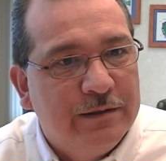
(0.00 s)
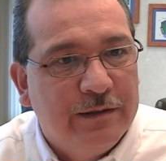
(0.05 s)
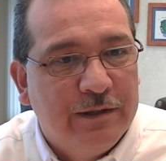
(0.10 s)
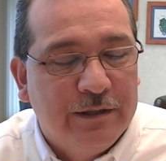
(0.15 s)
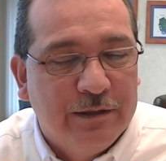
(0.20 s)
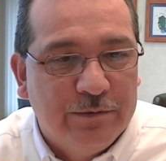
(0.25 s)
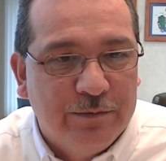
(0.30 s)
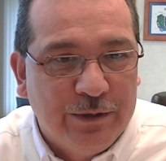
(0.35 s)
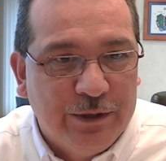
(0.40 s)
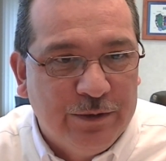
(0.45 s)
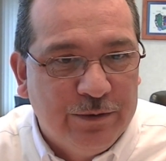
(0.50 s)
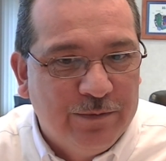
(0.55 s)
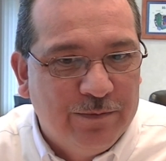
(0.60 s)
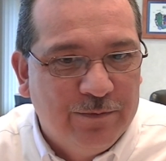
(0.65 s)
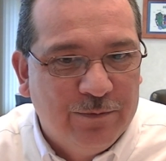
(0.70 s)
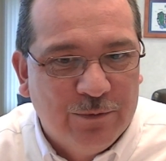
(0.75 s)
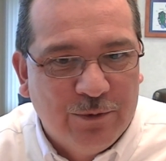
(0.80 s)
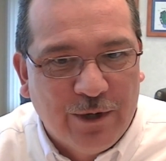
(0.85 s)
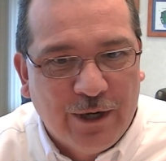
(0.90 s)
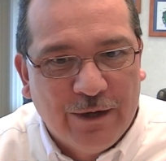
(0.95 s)
as we
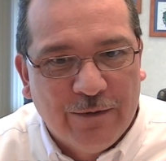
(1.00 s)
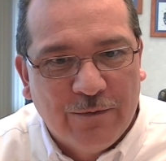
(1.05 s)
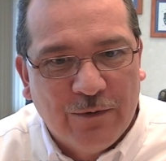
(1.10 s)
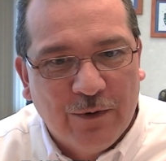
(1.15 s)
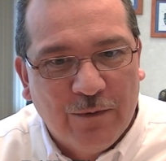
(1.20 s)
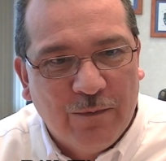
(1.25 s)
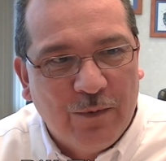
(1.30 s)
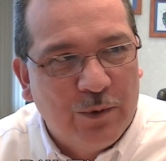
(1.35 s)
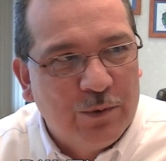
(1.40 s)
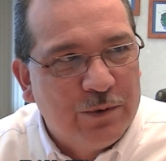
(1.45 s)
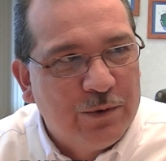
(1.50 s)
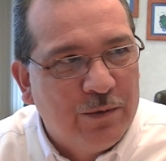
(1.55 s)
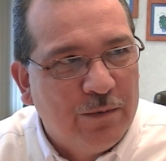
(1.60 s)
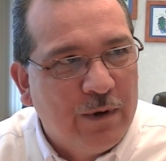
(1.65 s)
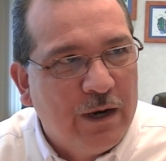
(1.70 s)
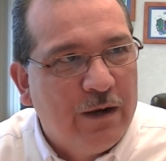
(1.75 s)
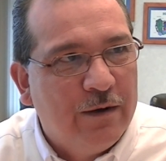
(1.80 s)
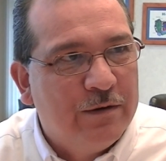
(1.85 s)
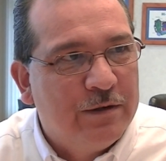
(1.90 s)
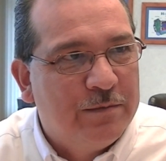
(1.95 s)
transfer folks
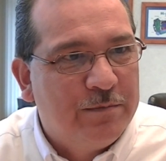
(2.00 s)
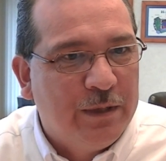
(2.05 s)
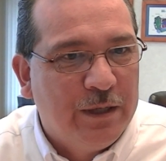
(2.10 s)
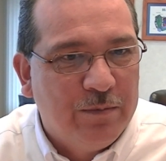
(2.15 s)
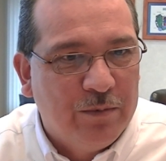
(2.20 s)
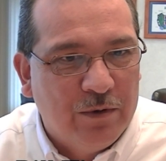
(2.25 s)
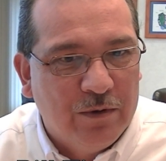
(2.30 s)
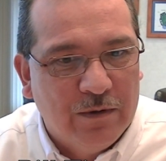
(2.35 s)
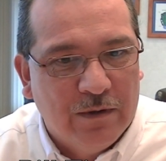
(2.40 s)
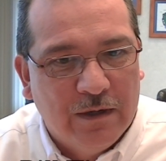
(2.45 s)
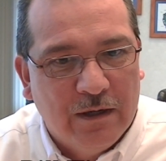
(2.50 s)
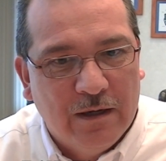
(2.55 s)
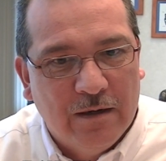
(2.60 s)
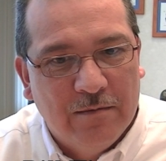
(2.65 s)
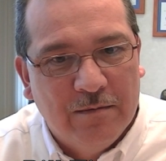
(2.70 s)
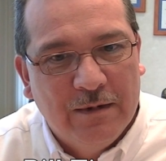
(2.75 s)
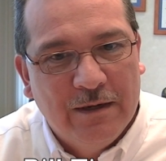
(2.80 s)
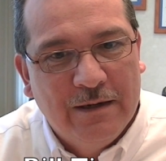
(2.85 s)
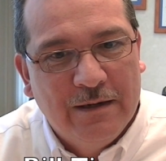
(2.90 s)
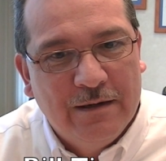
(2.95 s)
around, as
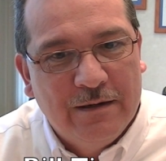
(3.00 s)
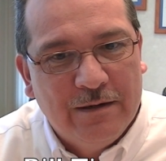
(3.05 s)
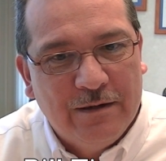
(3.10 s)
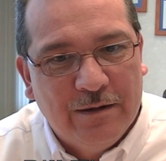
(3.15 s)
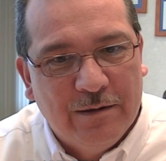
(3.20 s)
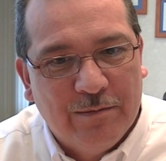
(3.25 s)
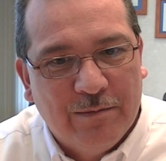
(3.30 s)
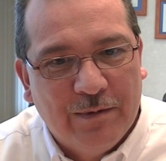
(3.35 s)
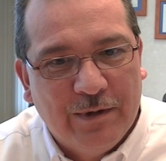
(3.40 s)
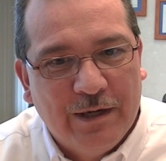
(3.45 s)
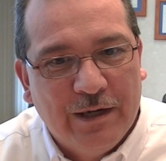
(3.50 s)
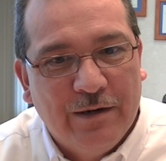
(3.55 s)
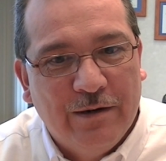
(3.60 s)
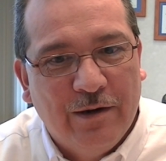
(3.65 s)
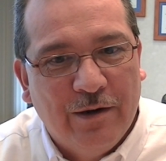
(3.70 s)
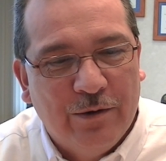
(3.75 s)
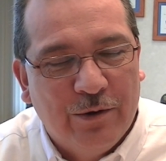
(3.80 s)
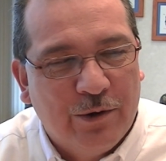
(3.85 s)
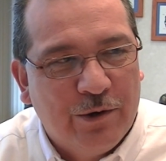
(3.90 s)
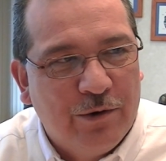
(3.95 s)
people get
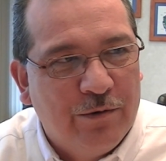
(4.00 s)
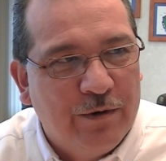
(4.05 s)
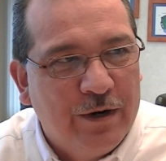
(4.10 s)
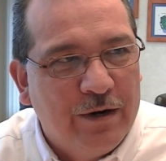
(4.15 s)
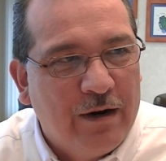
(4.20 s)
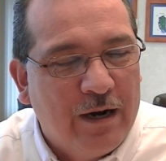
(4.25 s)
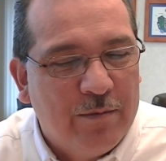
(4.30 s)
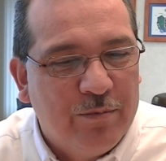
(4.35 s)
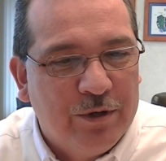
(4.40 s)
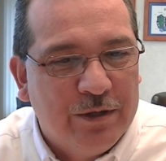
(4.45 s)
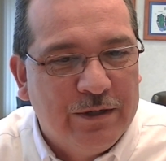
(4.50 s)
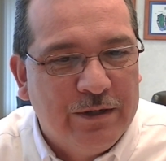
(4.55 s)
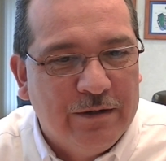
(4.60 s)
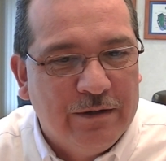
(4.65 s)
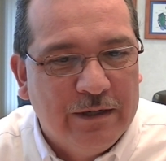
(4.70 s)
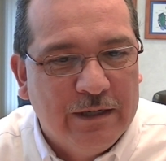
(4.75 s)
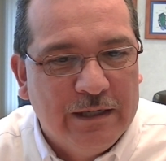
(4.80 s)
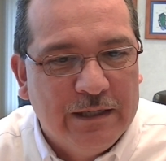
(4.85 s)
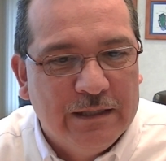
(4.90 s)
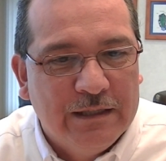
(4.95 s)
other career
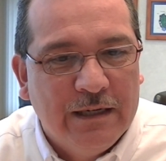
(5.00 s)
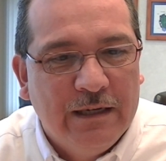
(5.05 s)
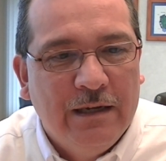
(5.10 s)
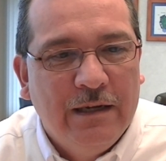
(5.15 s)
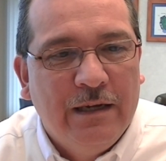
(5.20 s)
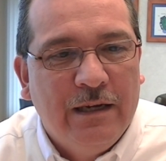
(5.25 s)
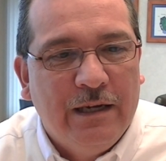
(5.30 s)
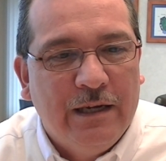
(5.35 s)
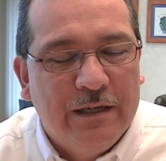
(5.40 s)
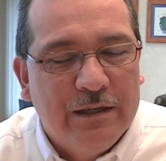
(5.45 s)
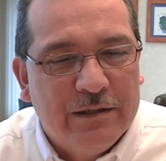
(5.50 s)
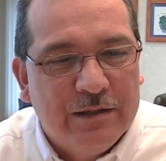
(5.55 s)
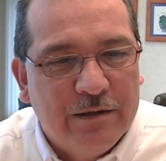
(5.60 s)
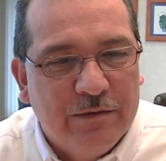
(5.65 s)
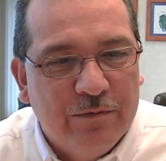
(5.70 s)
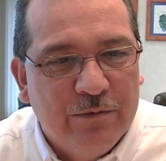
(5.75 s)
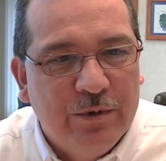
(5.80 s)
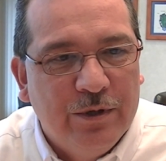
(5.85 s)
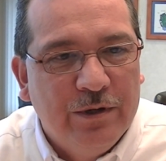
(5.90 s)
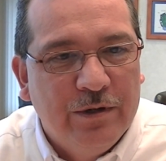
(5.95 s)
opportunities, it's
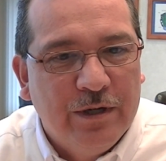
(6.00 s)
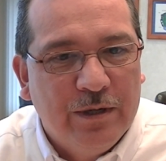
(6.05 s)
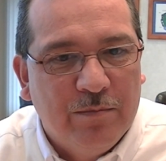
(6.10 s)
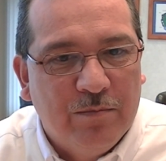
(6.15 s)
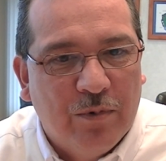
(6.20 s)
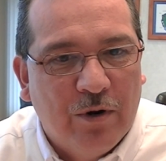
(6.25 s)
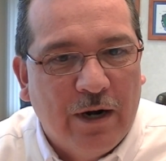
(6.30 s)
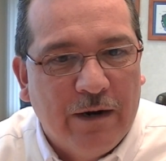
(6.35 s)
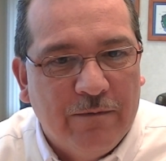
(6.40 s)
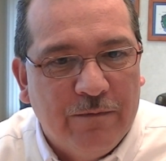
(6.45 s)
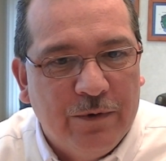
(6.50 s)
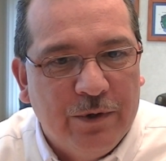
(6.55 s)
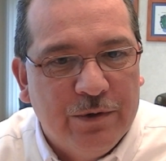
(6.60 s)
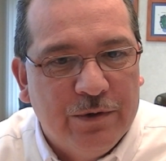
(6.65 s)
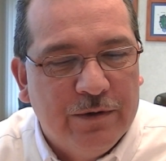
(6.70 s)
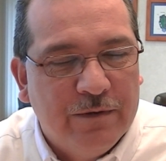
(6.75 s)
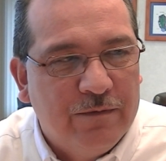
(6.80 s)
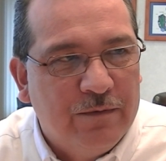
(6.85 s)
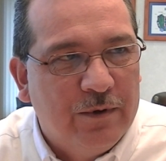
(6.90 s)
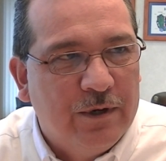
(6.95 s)
a really bright
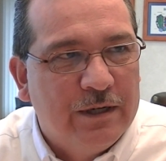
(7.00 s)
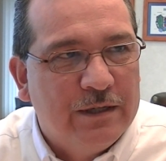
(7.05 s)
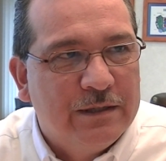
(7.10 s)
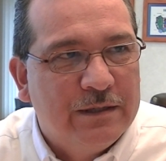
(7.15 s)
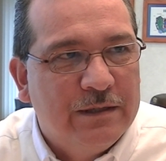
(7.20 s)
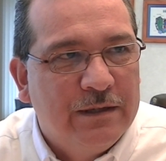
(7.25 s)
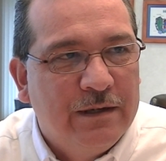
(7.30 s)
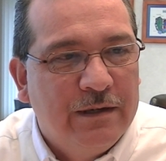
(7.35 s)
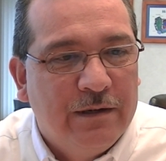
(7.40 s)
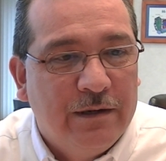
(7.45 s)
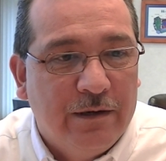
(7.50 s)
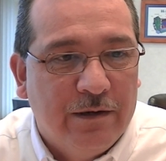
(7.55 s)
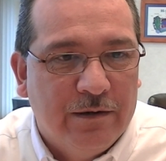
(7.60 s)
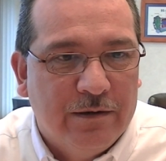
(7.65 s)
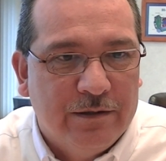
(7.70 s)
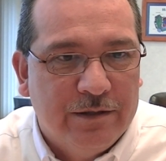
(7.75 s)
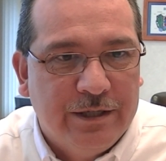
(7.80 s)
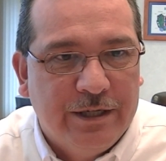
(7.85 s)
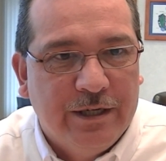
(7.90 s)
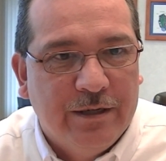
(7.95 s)
future for us
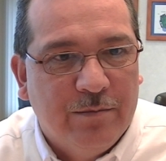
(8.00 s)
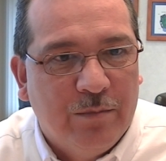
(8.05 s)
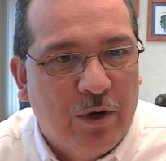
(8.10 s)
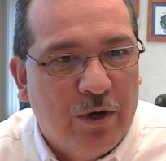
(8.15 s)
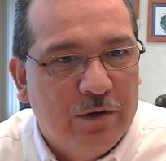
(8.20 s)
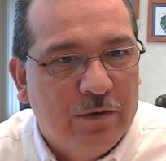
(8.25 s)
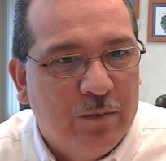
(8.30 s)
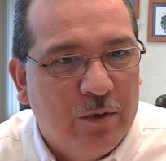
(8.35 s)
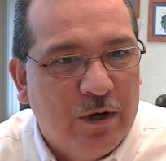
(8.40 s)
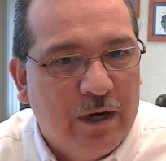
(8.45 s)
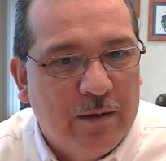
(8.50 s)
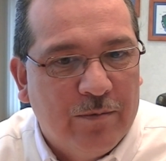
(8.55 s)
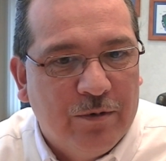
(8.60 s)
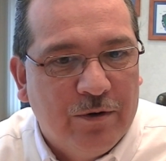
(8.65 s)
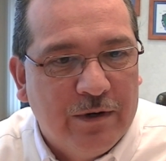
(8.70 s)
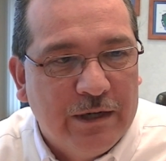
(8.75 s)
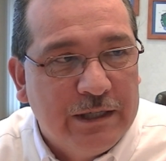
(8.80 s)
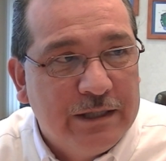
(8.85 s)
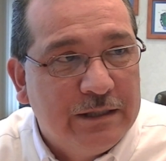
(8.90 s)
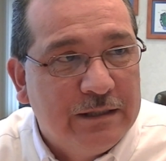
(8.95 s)
here at GM Baltimore
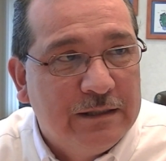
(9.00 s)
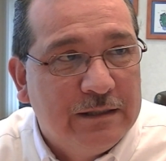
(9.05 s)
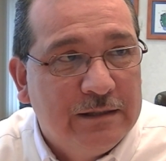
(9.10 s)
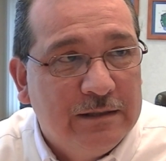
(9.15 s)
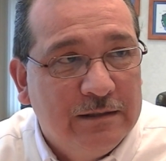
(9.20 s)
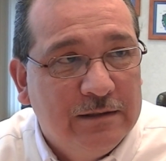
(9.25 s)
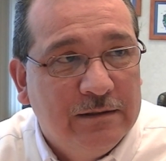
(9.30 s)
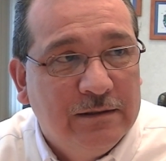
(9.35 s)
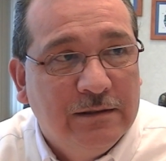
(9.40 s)
Operations.